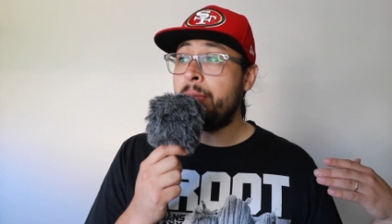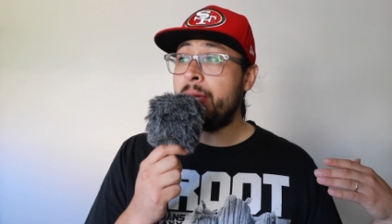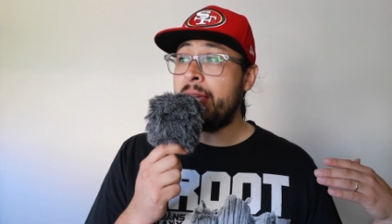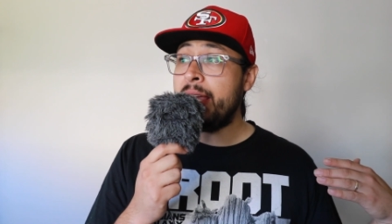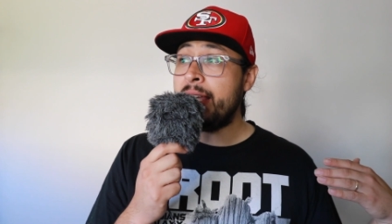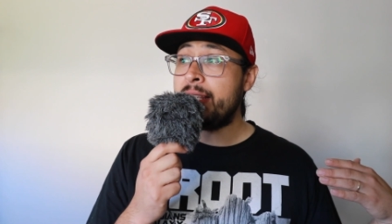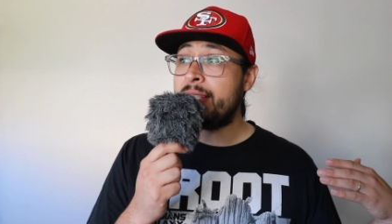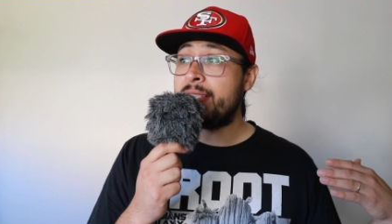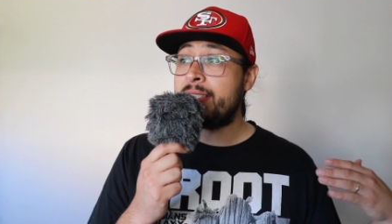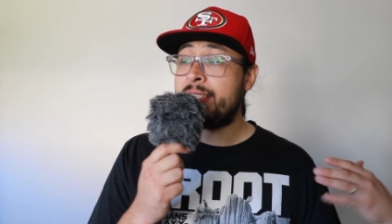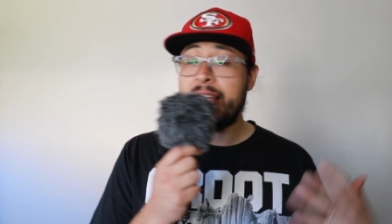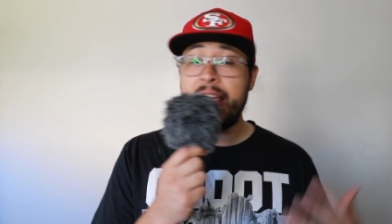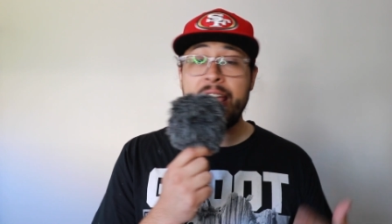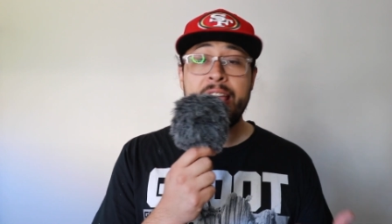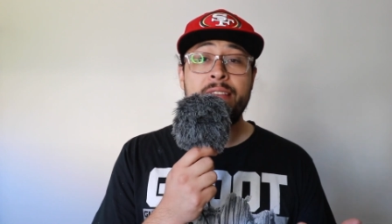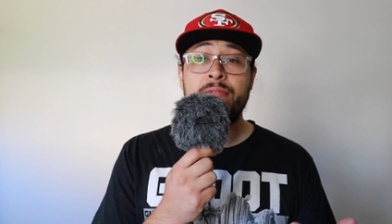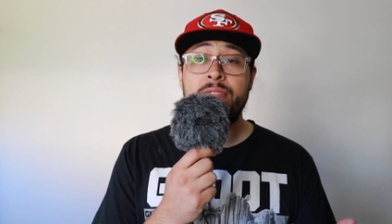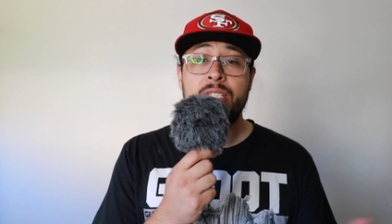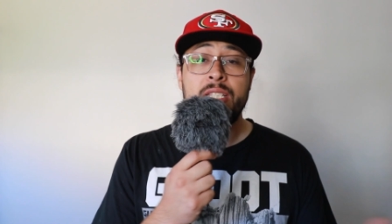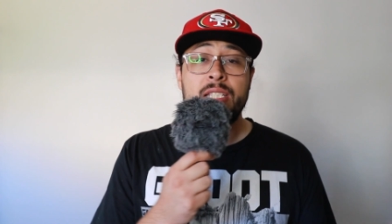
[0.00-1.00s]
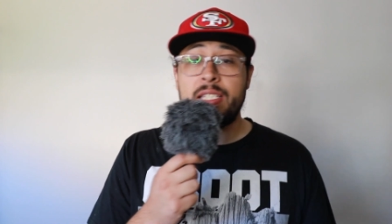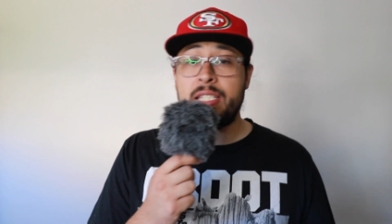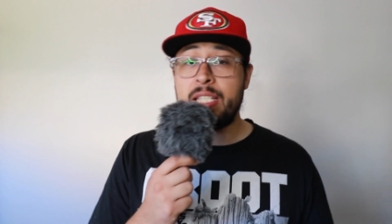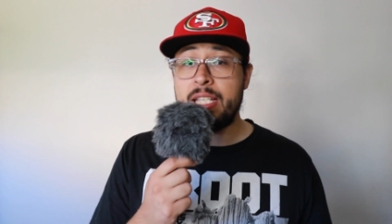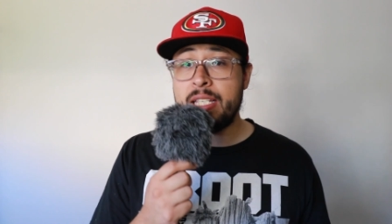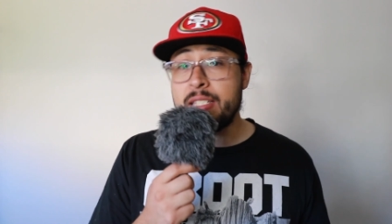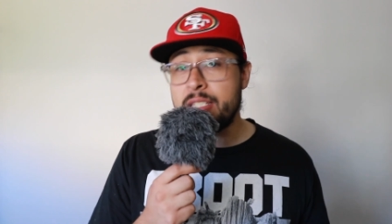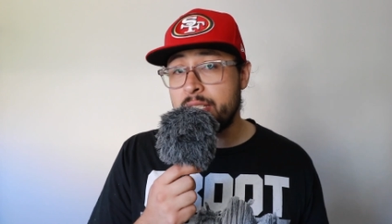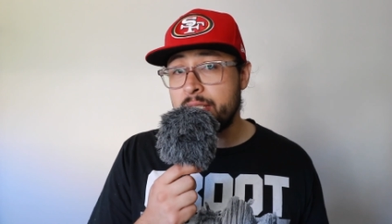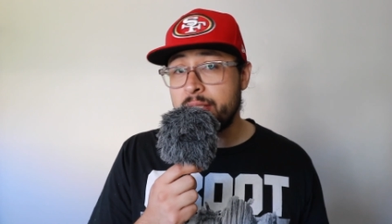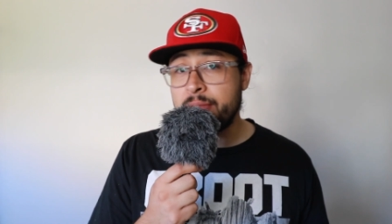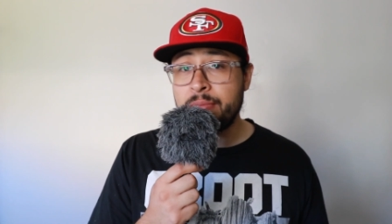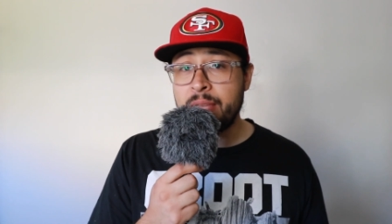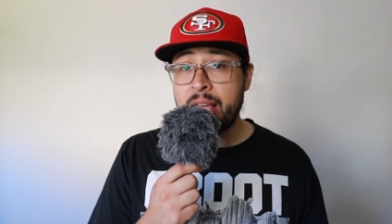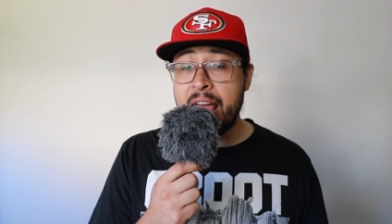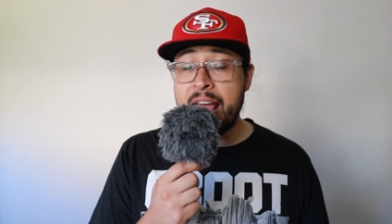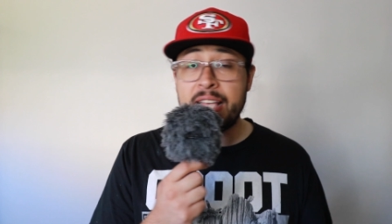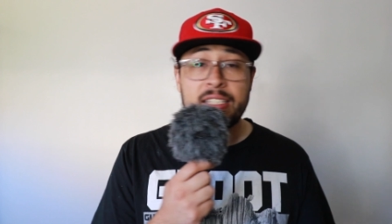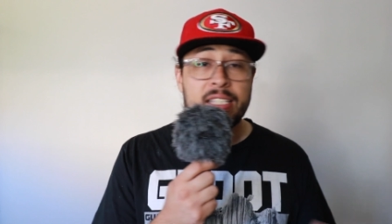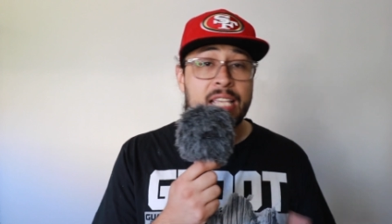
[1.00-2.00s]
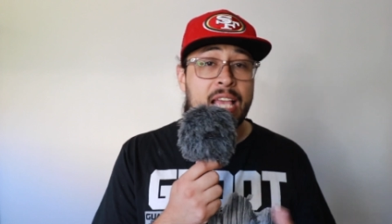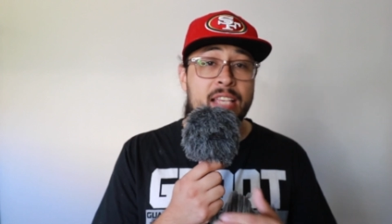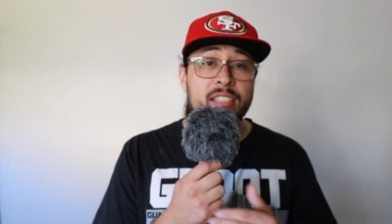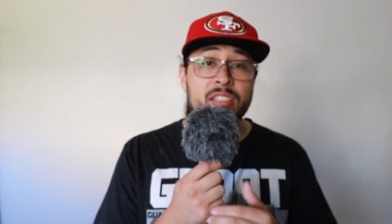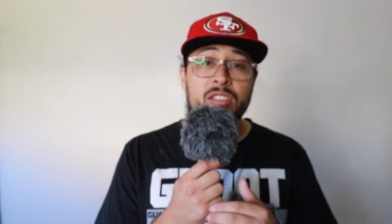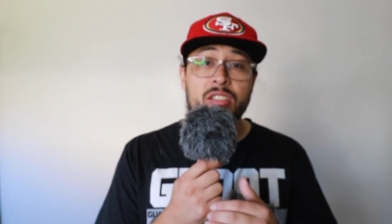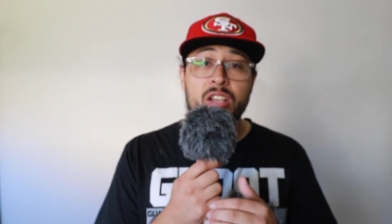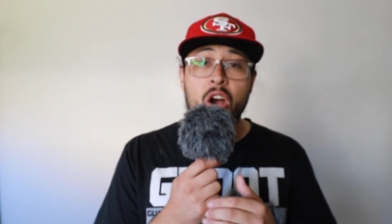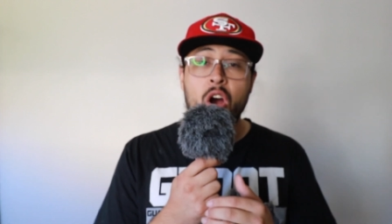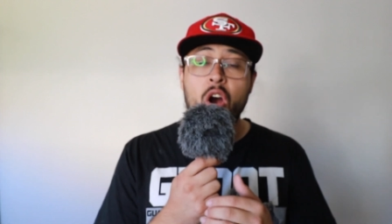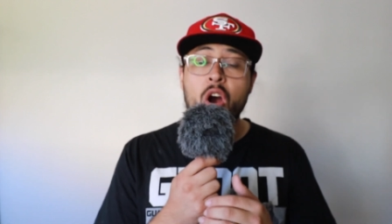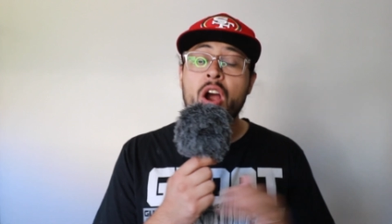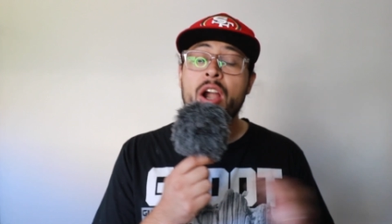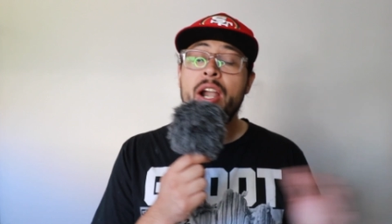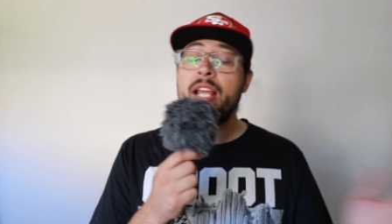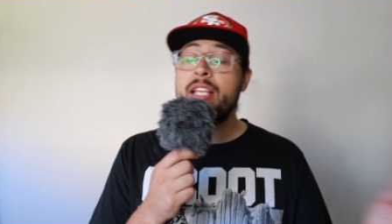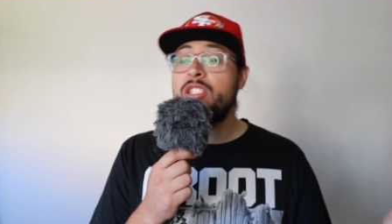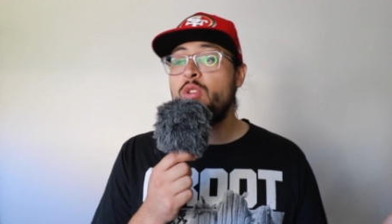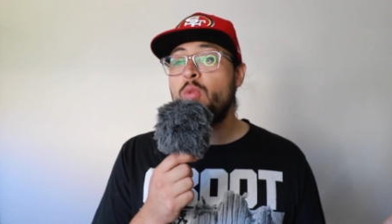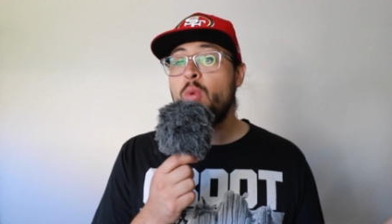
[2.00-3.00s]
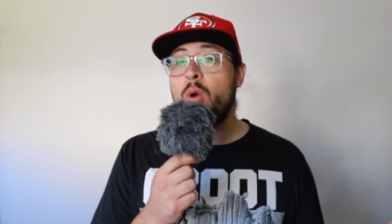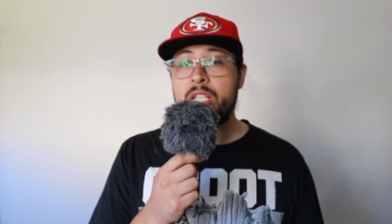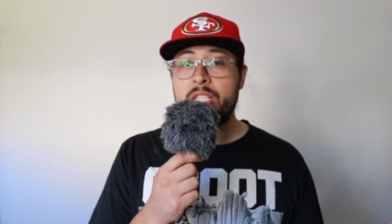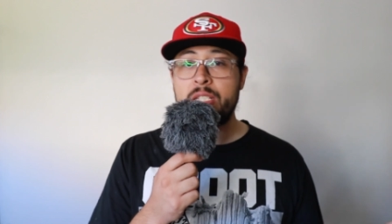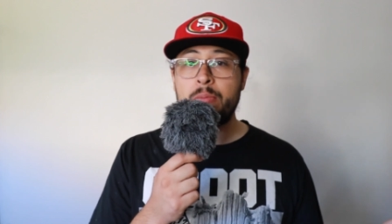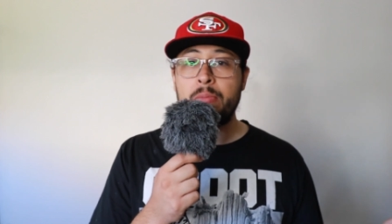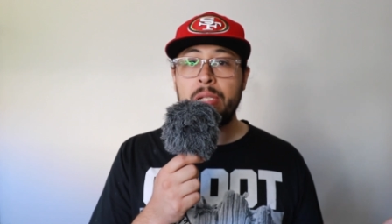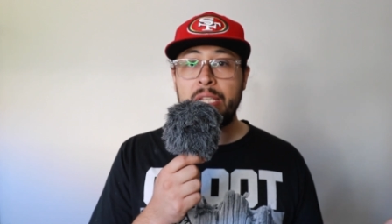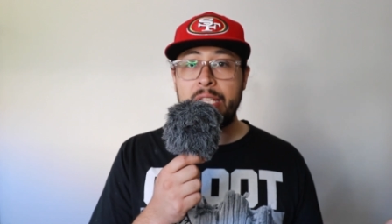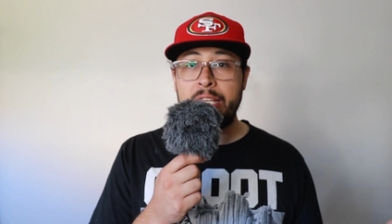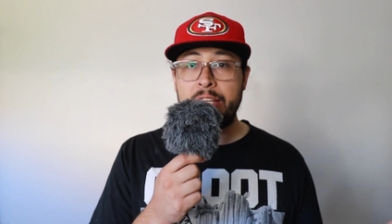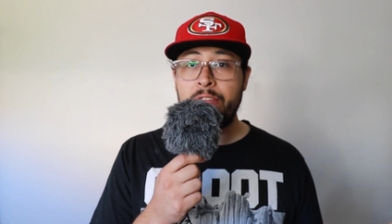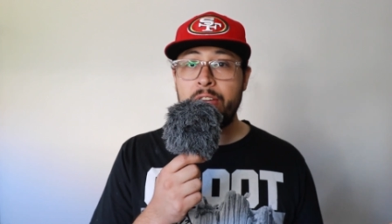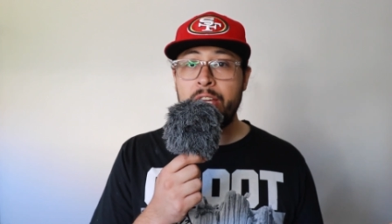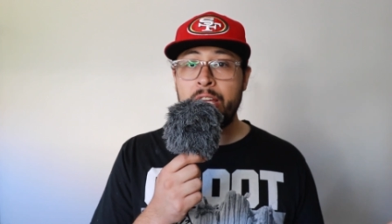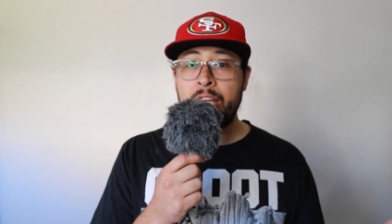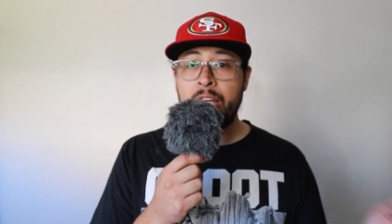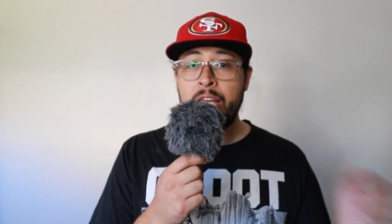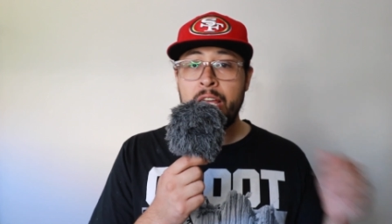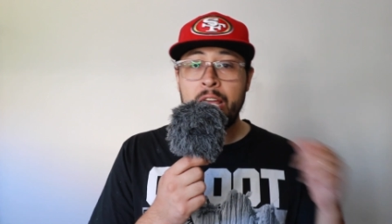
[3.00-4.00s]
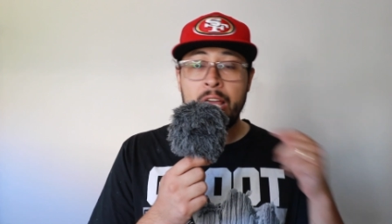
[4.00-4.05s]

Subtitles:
it saves the season. As hard as you want to believe it,